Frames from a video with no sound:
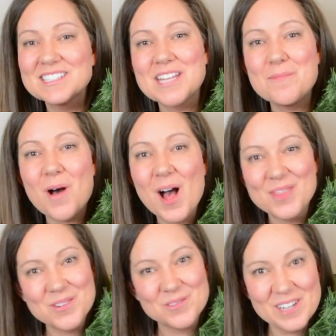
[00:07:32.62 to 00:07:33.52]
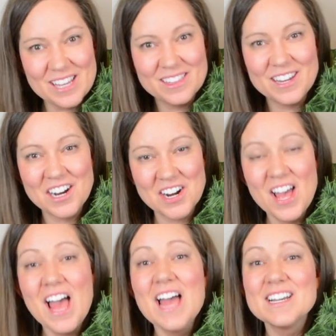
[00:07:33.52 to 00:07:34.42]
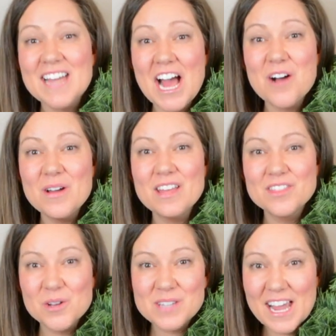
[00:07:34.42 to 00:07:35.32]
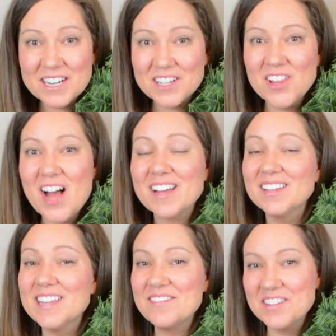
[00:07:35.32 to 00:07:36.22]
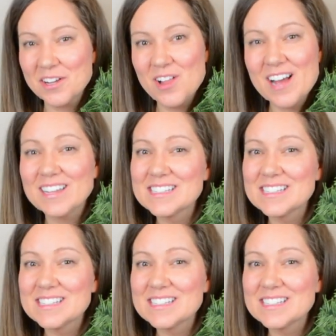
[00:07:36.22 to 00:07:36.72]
them on the wreath here. Now, those 8 o'clock, 11 o'clock,